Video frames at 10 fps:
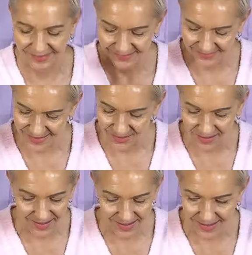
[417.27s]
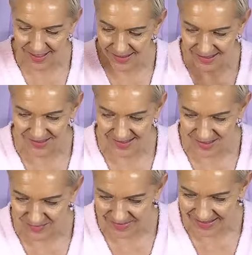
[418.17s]
That's all I'm going to say to you.
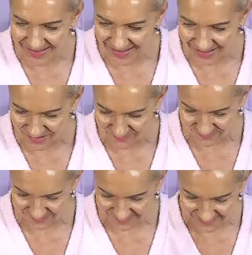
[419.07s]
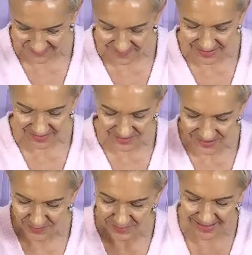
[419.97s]
Stop being negative. I mean, look
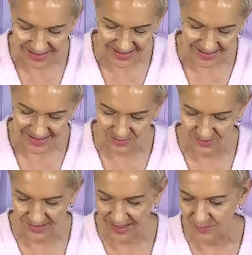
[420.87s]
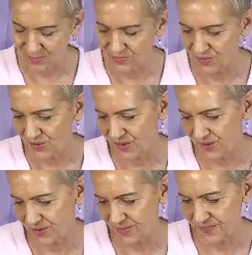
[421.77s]
at the blessings that want to happen for
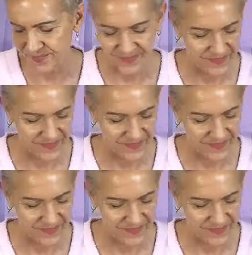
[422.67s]
you.